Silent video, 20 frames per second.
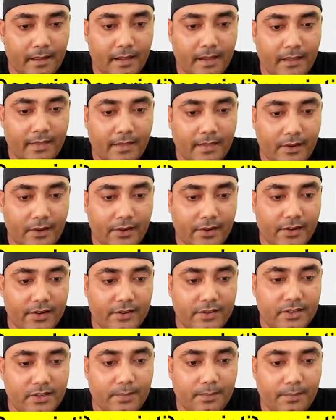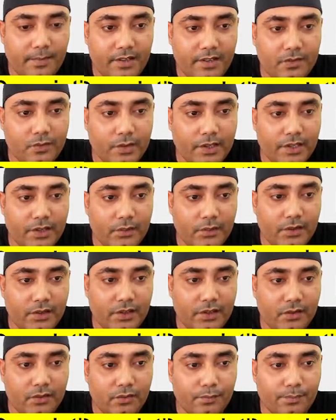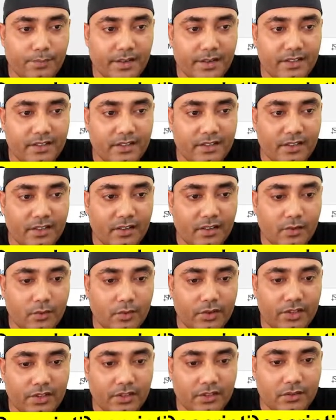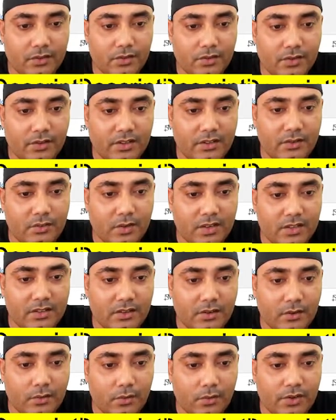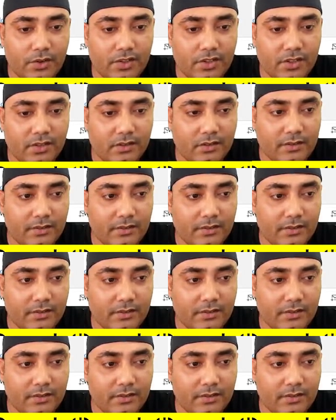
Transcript: Now here is the place where you need to paste the question. So this was the question.